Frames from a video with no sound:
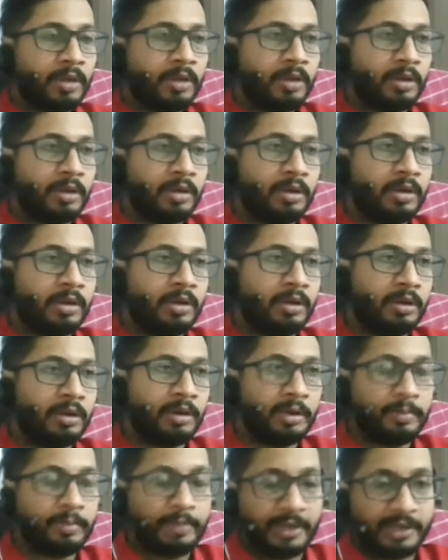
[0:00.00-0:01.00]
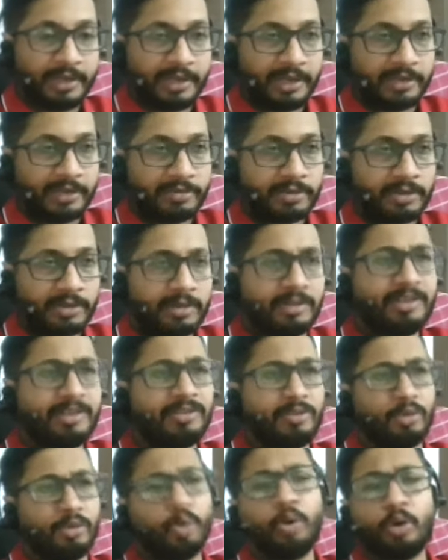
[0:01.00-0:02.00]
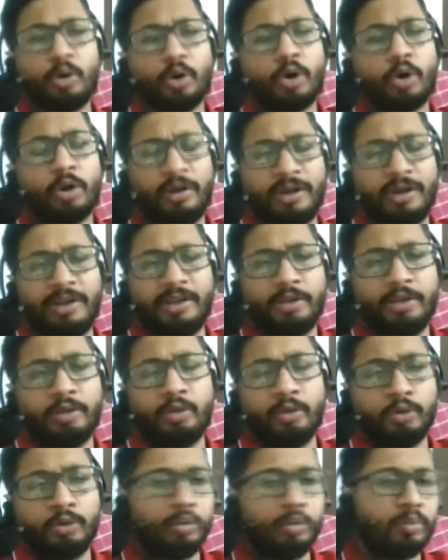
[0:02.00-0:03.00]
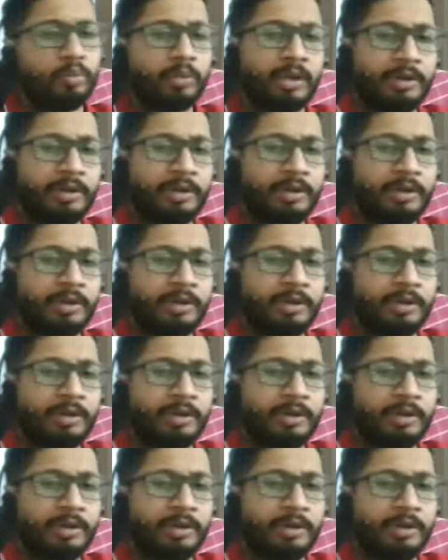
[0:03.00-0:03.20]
replication, restore. Already you knew.